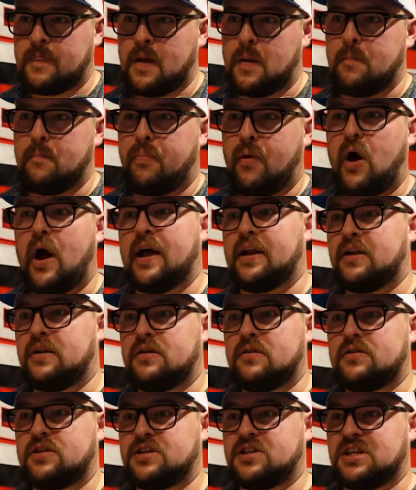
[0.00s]
But
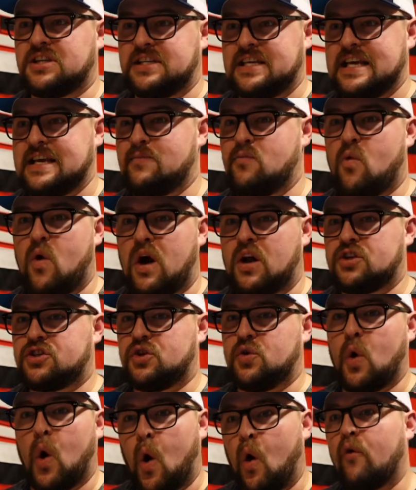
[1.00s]
does a team want
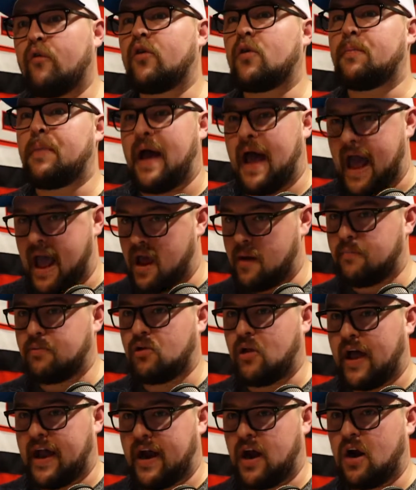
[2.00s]
to overpay a
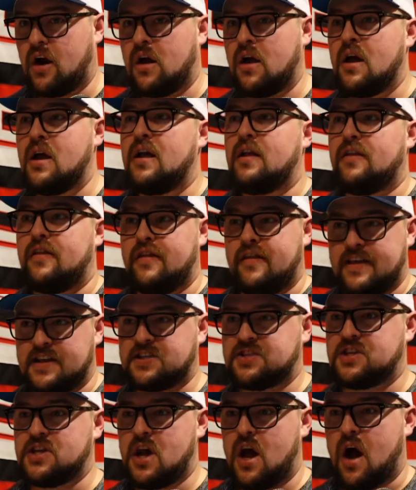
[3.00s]
player
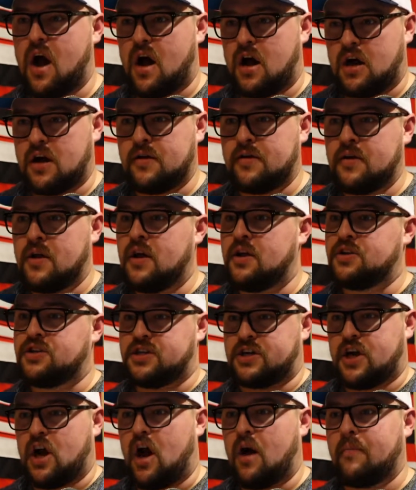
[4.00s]
this young to
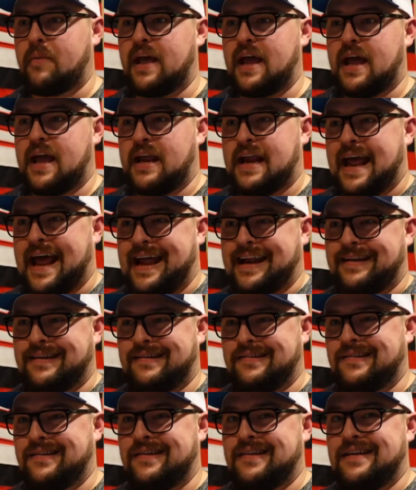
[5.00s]
come in and
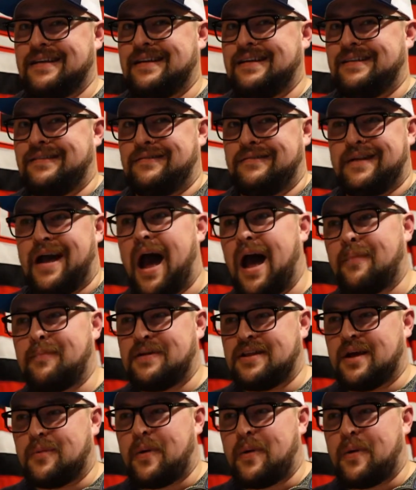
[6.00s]
not be their